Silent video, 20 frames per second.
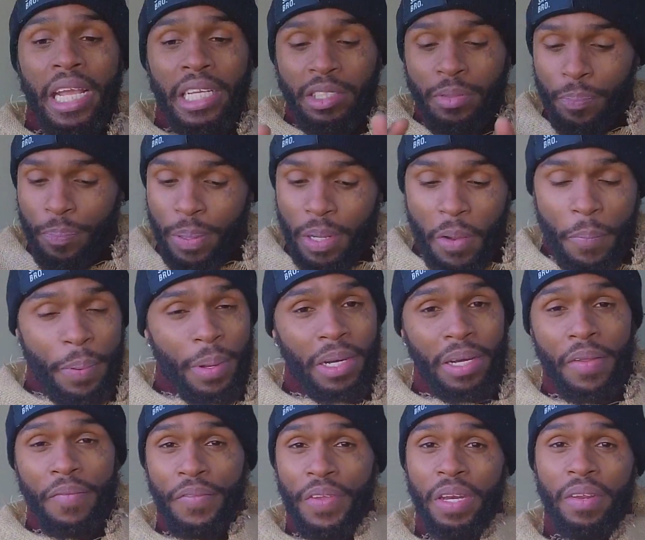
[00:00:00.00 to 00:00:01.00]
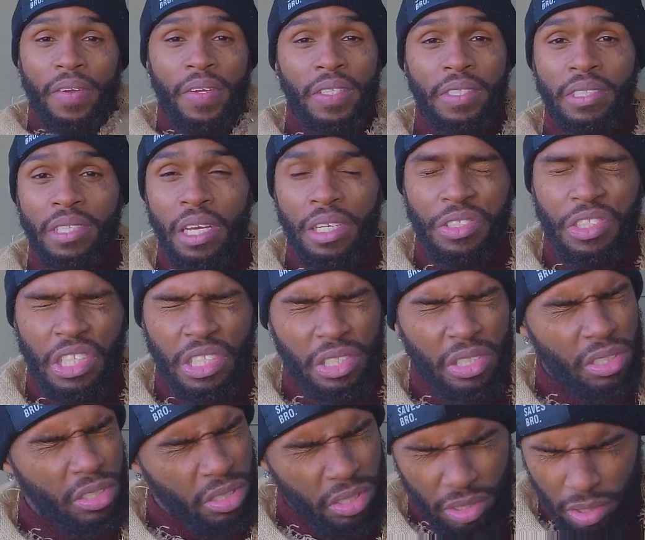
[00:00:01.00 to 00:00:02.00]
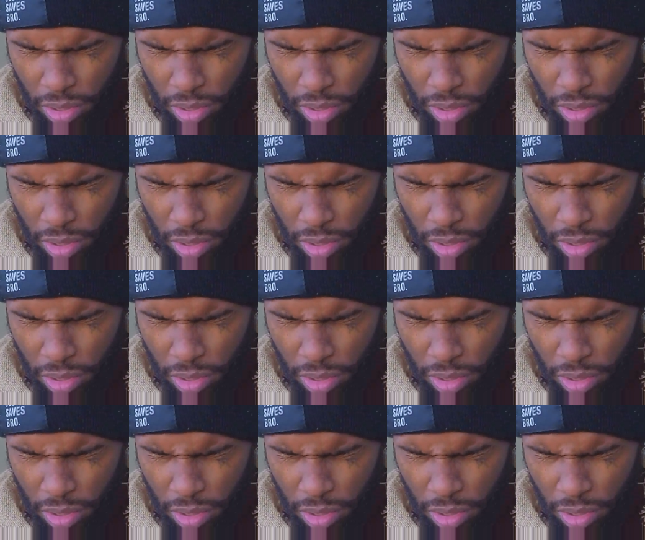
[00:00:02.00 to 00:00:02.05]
is put up on the feet of his son Jesus.